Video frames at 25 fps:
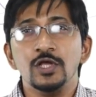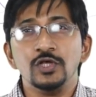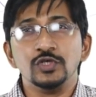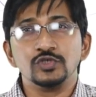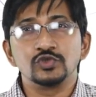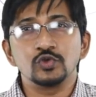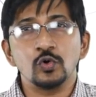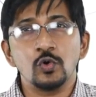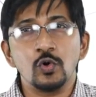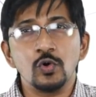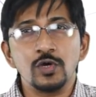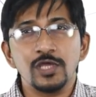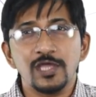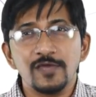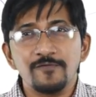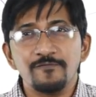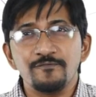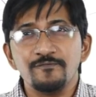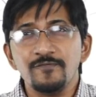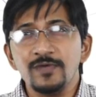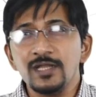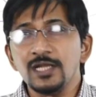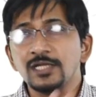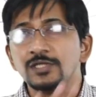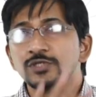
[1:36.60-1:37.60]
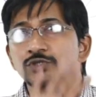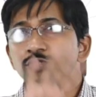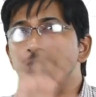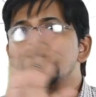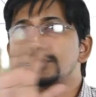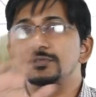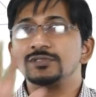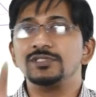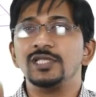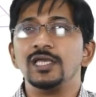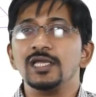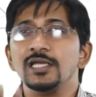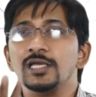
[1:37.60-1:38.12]
So, if we
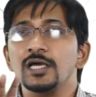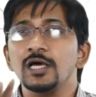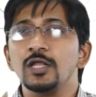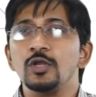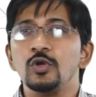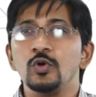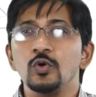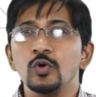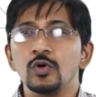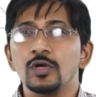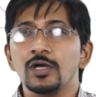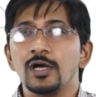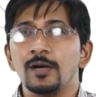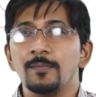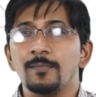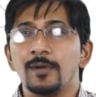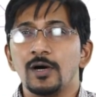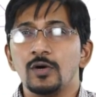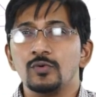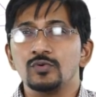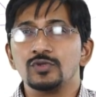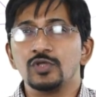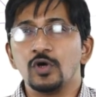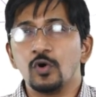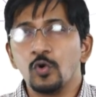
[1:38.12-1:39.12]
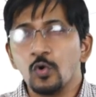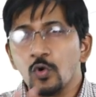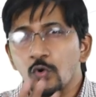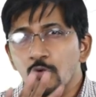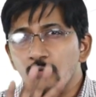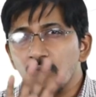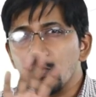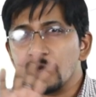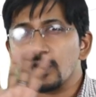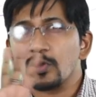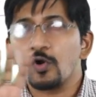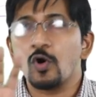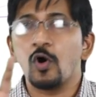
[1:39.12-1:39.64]
take a look about the
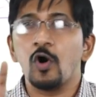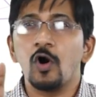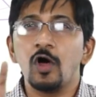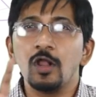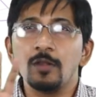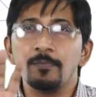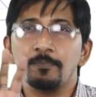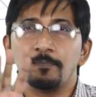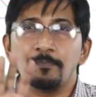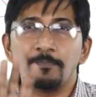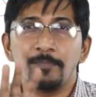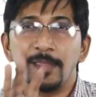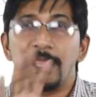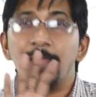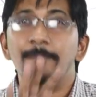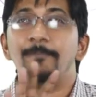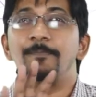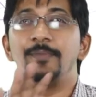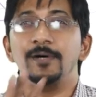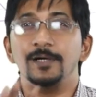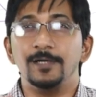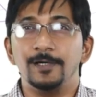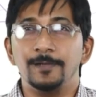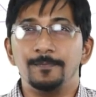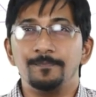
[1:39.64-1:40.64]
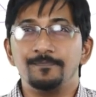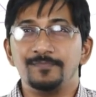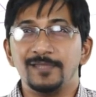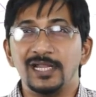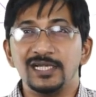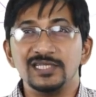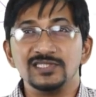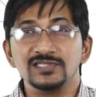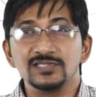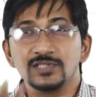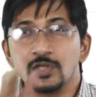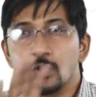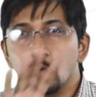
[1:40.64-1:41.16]
overall paper, that
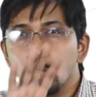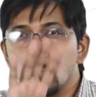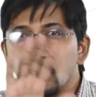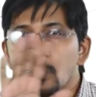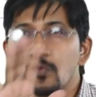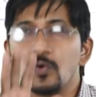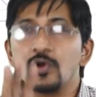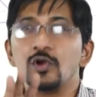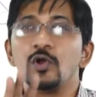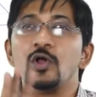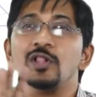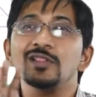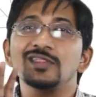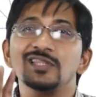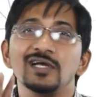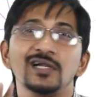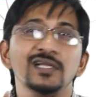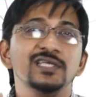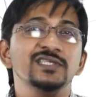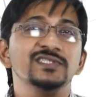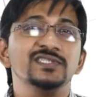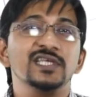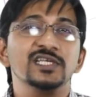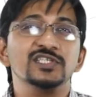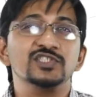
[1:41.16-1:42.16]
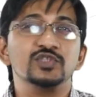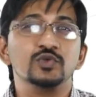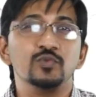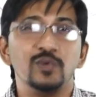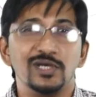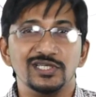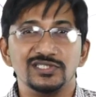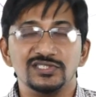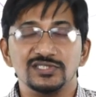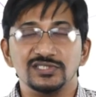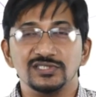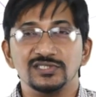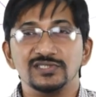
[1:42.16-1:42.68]
is the overall 36
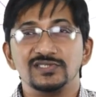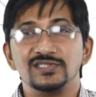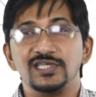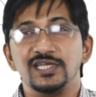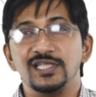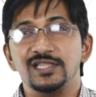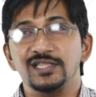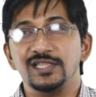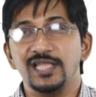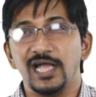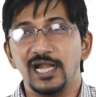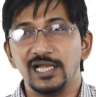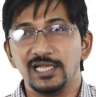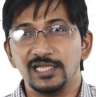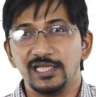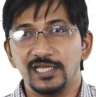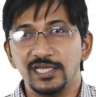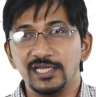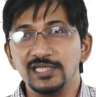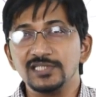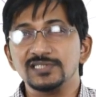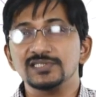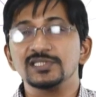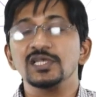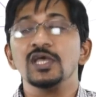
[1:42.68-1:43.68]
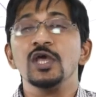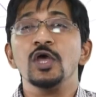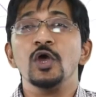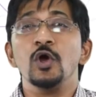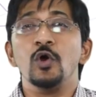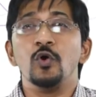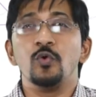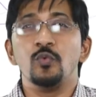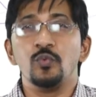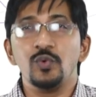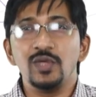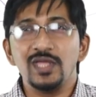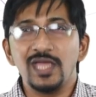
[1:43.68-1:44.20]
questions in that case,
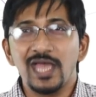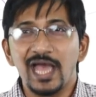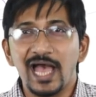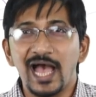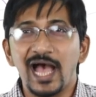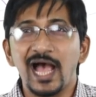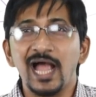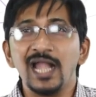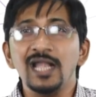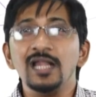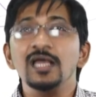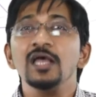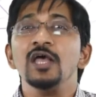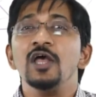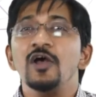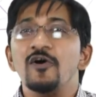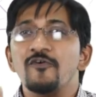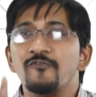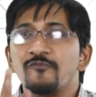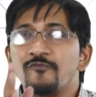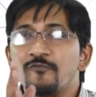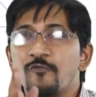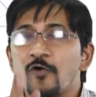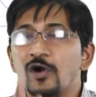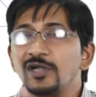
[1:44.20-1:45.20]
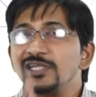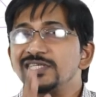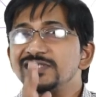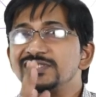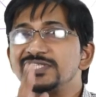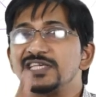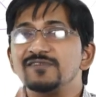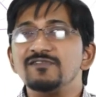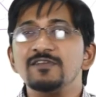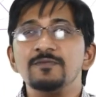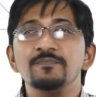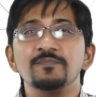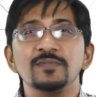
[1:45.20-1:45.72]
we had
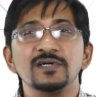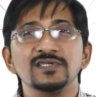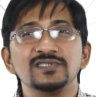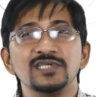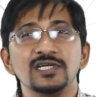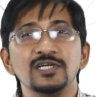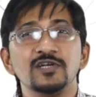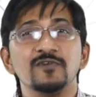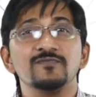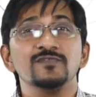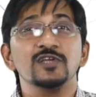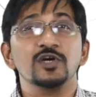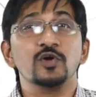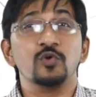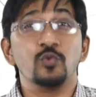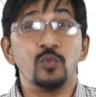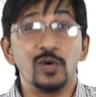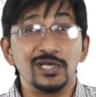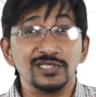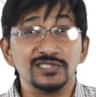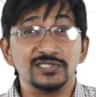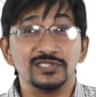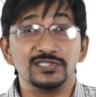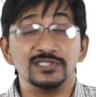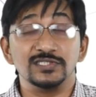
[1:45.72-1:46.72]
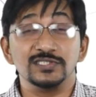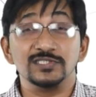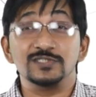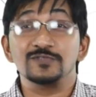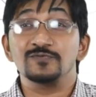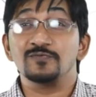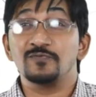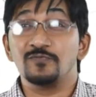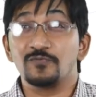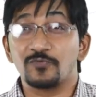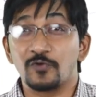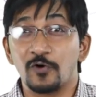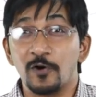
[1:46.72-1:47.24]
47% of the questions
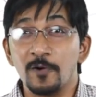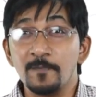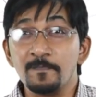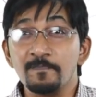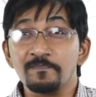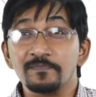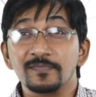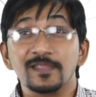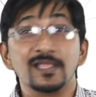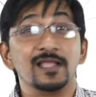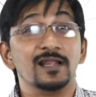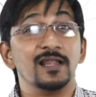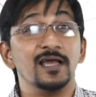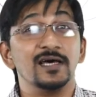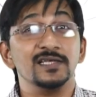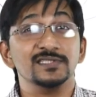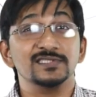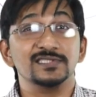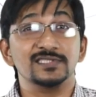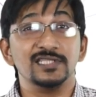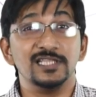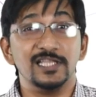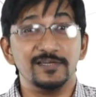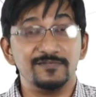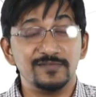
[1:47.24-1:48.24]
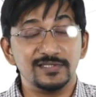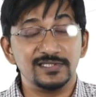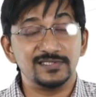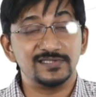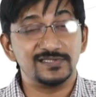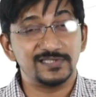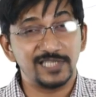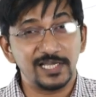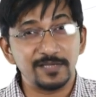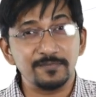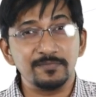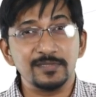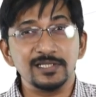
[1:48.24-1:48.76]
from class 11th
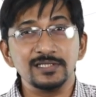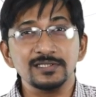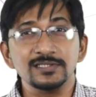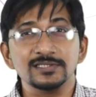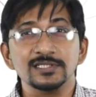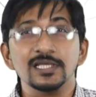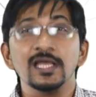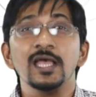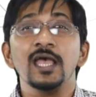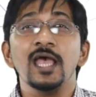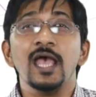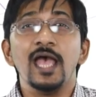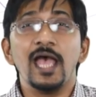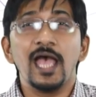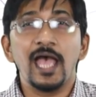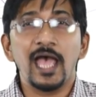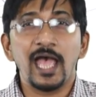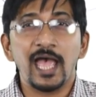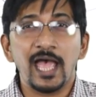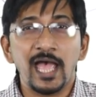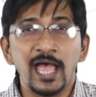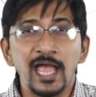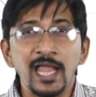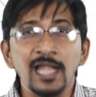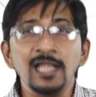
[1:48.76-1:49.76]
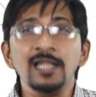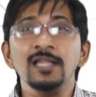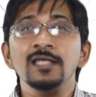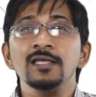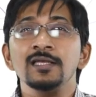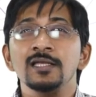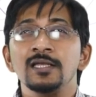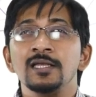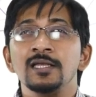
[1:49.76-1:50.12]
segment and